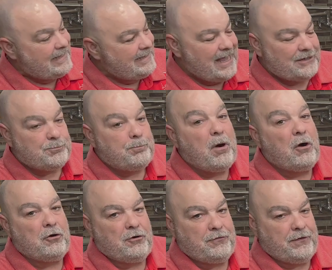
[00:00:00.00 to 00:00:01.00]
That's
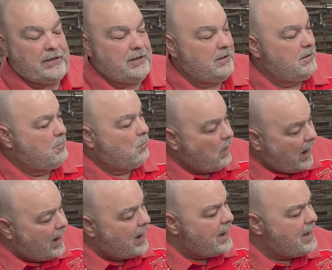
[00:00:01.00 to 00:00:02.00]
perfect.
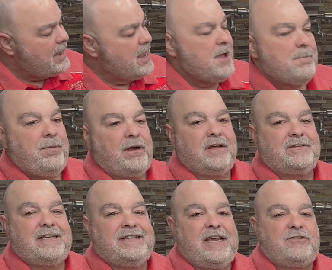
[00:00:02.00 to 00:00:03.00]
Why? Because
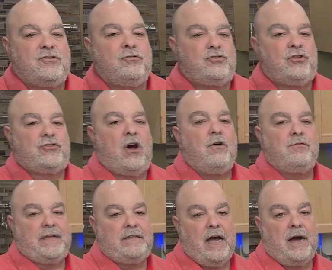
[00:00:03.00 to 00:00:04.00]
there's no
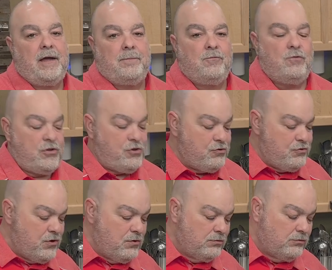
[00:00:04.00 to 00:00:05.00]
dissolving time. When you
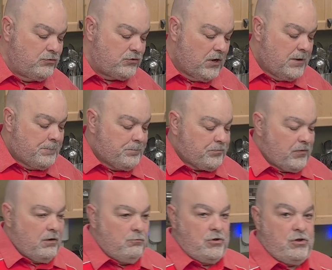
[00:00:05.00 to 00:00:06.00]
use
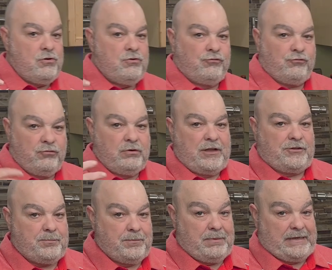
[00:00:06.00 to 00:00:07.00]
When you use roux that's
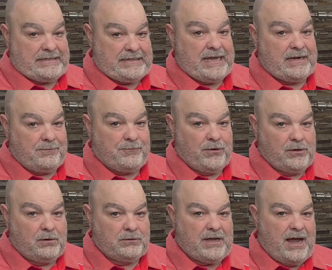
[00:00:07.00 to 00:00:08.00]
been set up for a
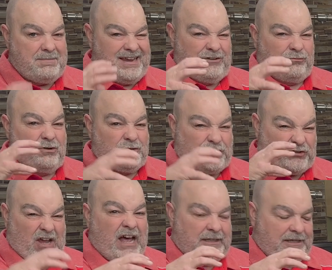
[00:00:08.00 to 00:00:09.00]
long time, it gets real
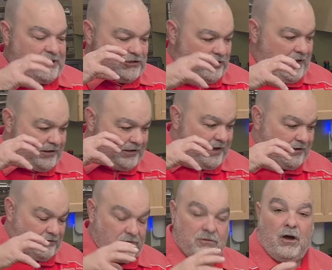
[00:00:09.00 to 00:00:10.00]
solid
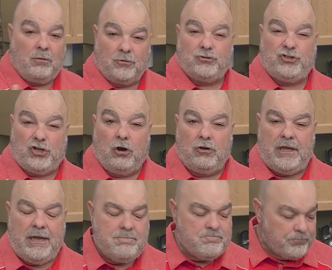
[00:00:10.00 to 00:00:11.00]
and almost chalky.